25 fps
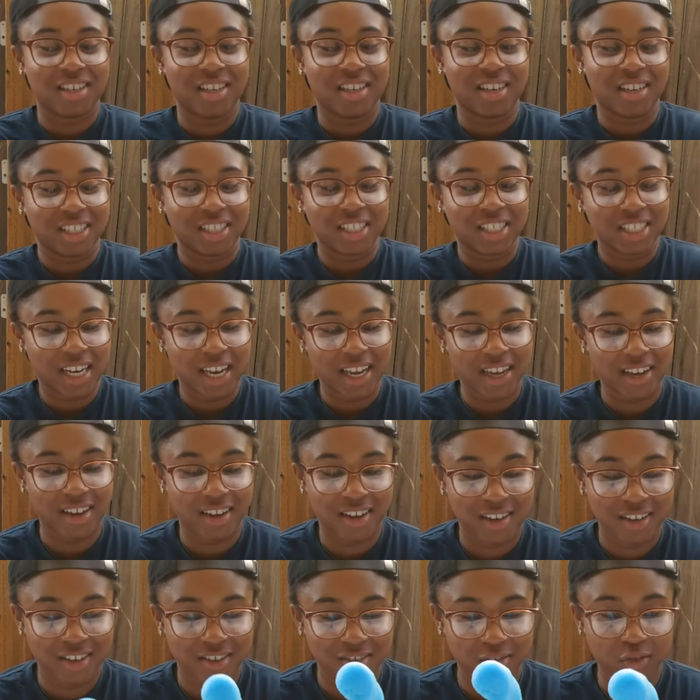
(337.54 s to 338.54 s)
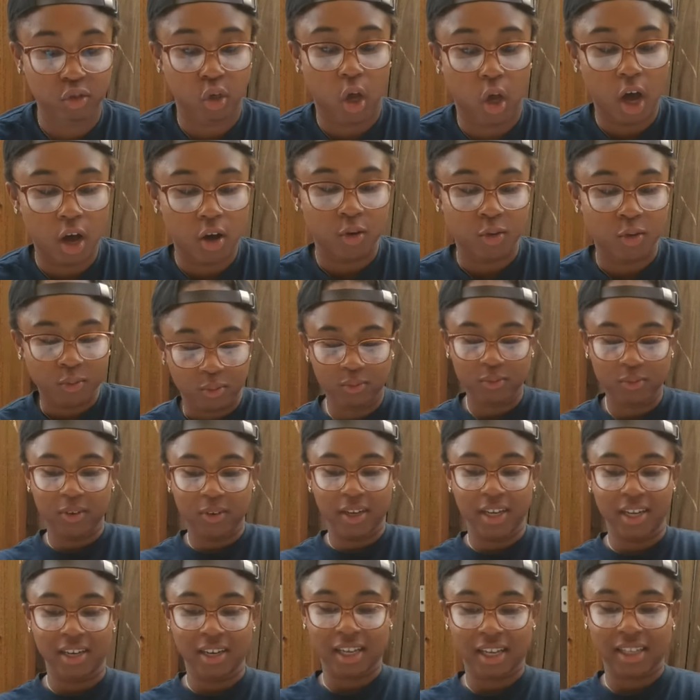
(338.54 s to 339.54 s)
This should need a shake to do so.
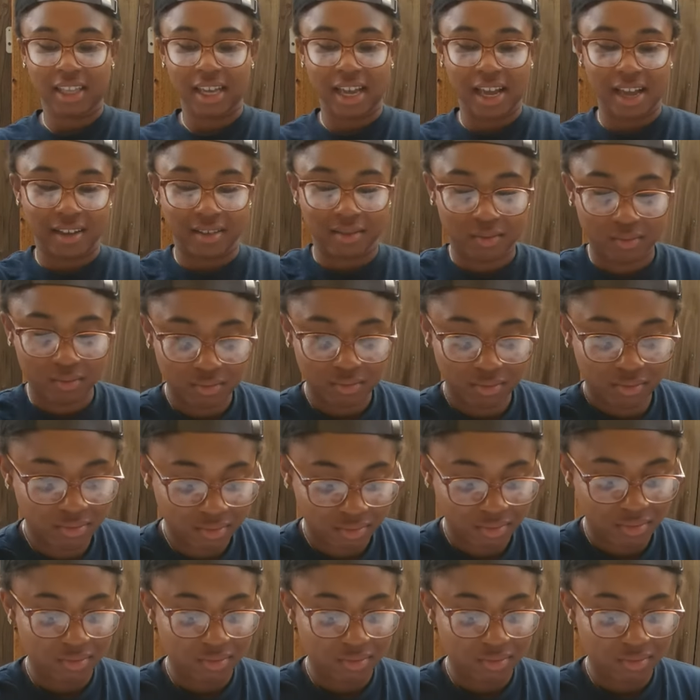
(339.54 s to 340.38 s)
Wait, not that.